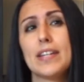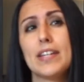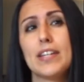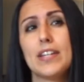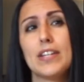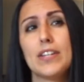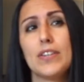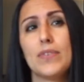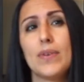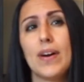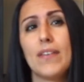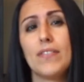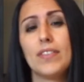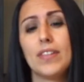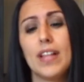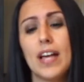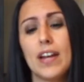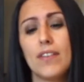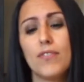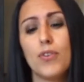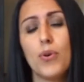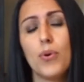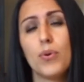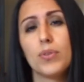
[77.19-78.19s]
you have a
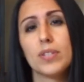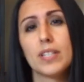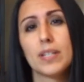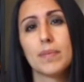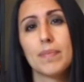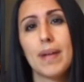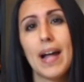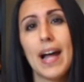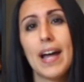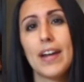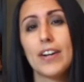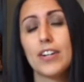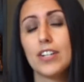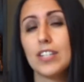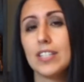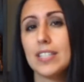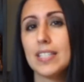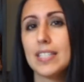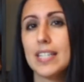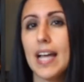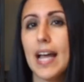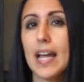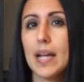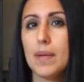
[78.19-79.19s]
lot of holding
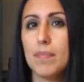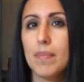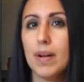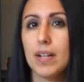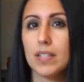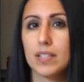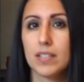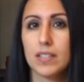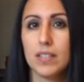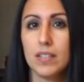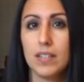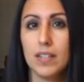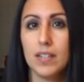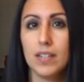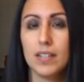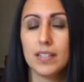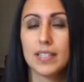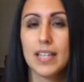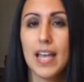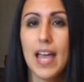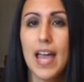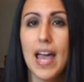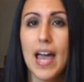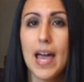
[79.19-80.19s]
patterns, tight
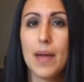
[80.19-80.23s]
muscles,